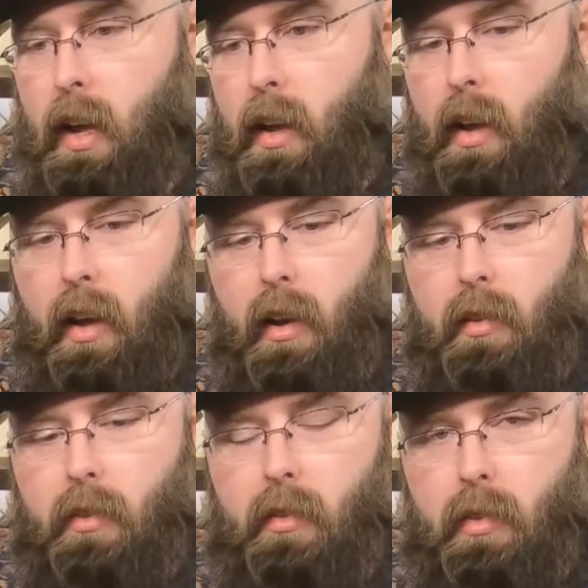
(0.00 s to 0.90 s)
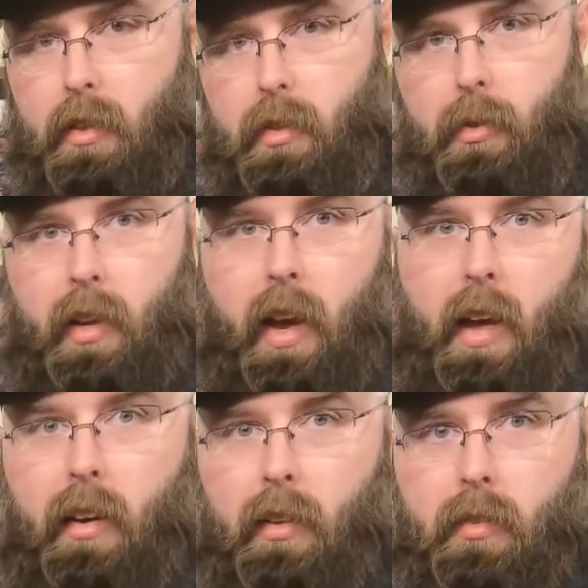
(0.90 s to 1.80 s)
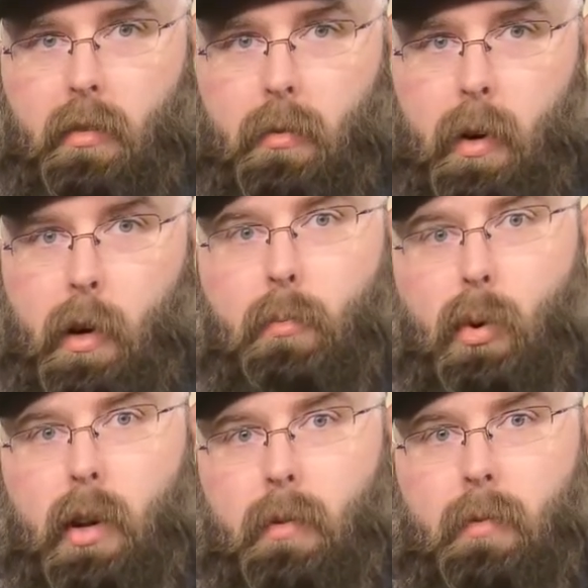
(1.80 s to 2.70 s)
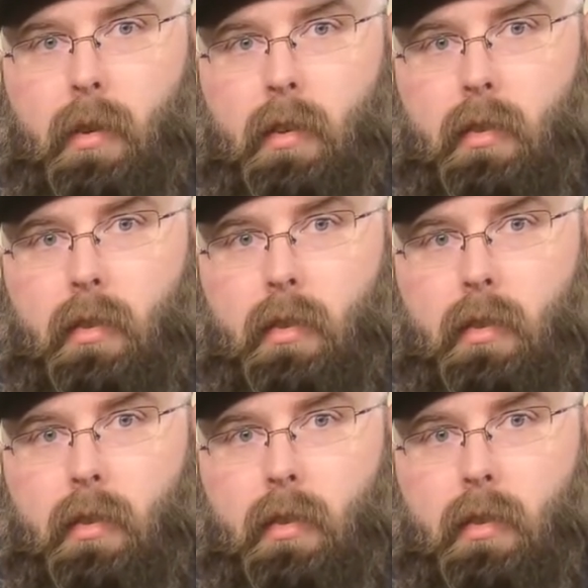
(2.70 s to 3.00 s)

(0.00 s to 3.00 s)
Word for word: and this only had a very brief